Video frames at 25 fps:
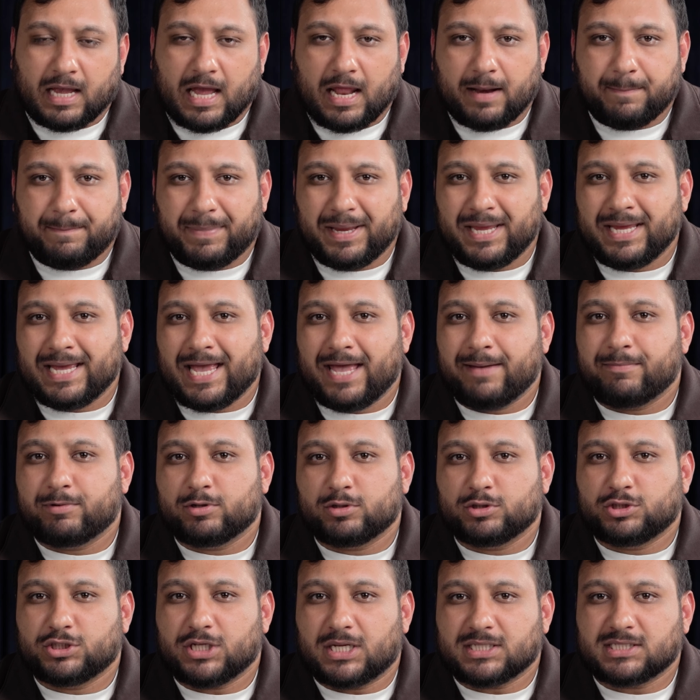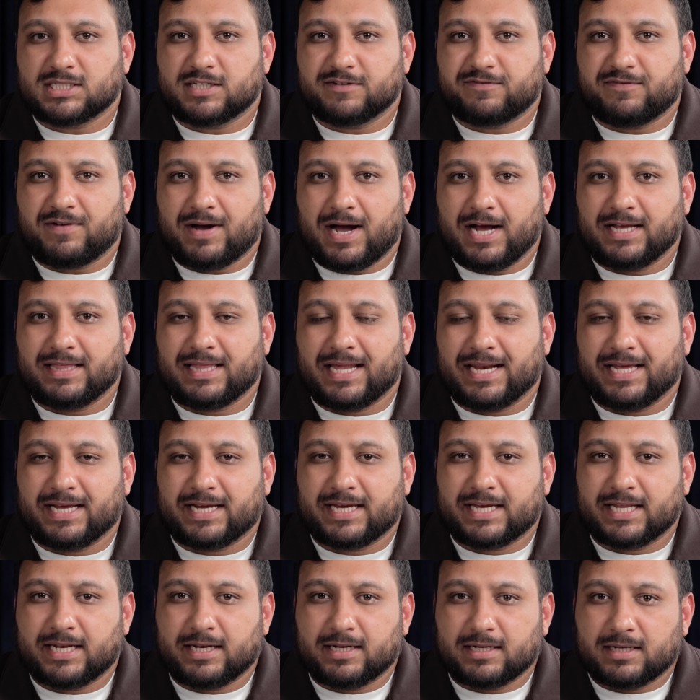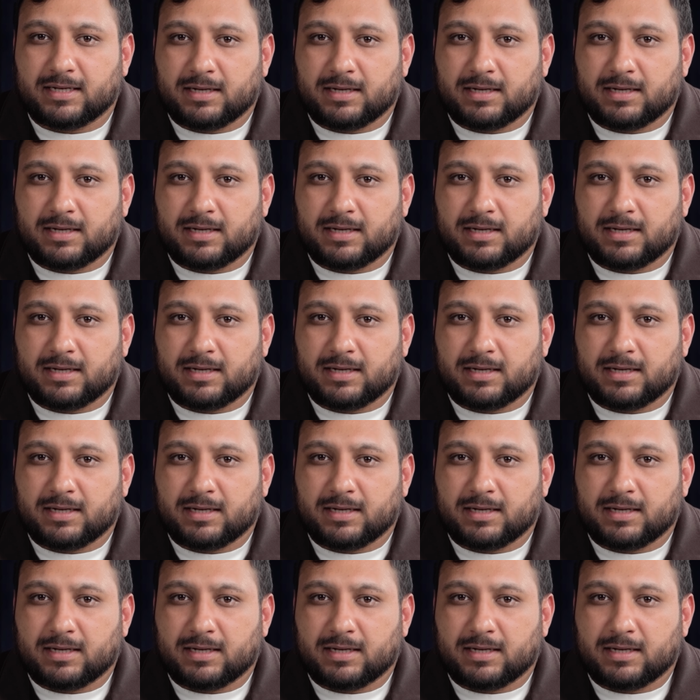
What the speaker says: and being able to justify that it can